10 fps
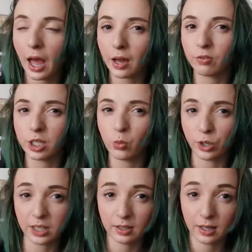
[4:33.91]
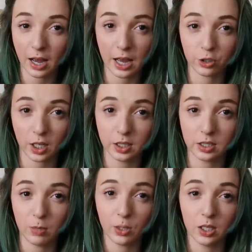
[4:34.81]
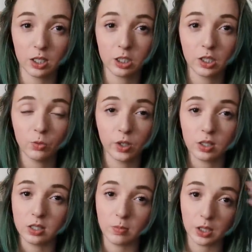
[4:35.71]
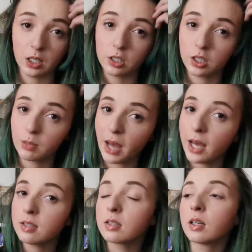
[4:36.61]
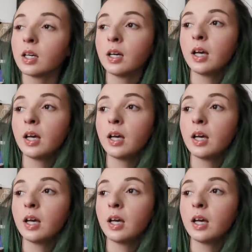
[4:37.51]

Every week I try to deep condition with a deep conditioning mask.